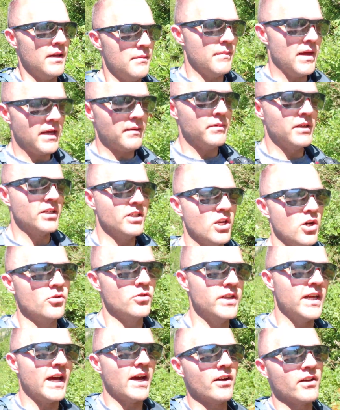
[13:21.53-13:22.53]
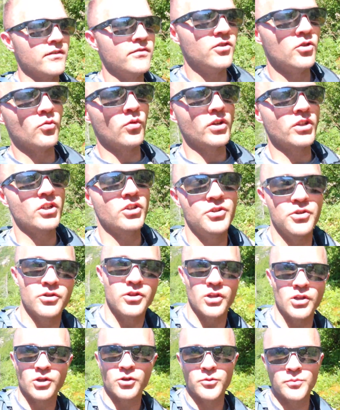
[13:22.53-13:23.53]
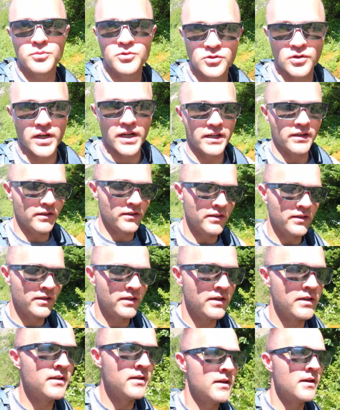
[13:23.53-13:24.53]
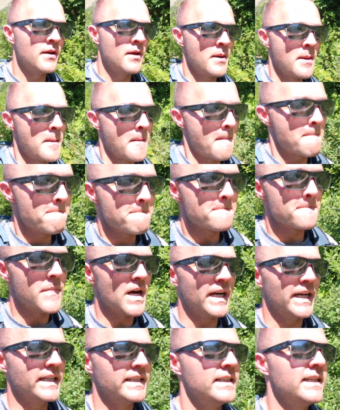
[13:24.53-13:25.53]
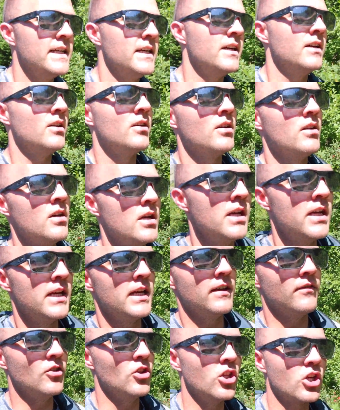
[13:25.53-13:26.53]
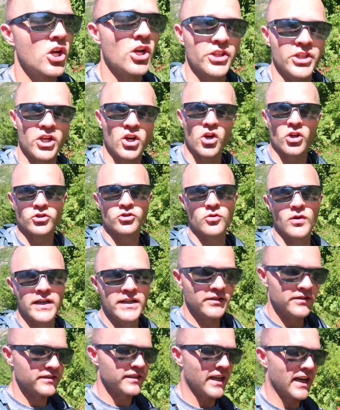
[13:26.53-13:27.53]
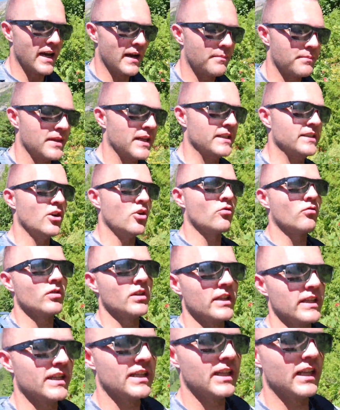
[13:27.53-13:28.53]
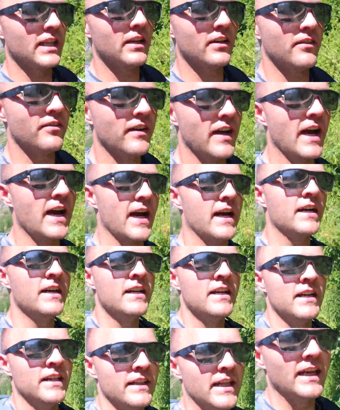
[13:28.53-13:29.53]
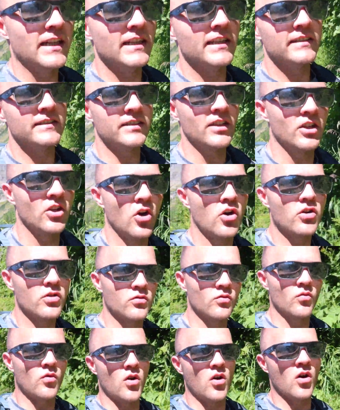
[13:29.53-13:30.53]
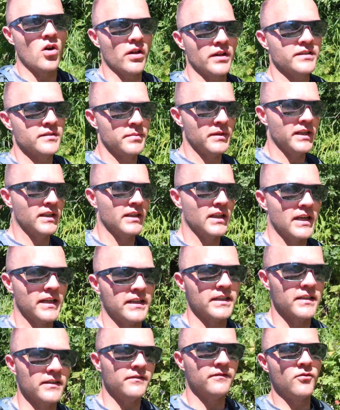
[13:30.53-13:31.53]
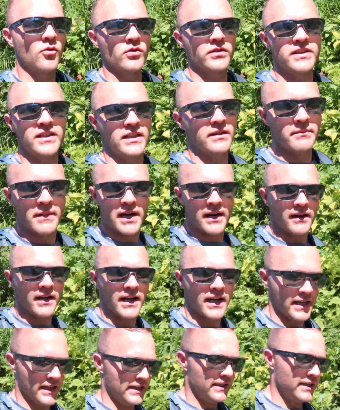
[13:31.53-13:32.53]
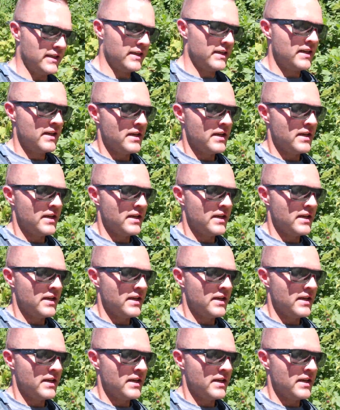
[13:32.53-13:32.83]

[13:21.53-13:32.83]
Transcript: and maybe go down if you wanted to do the loop trail. But if you look on the All Trails app, they don't really clarify. They list the garden wall as being like a 14 mile hike,